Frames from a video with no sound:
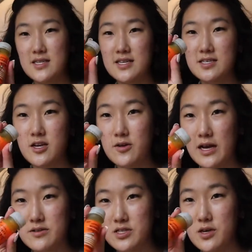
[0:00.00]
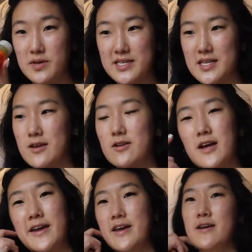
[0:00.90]
These go down so easy, they're
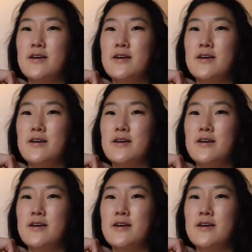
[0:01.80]
like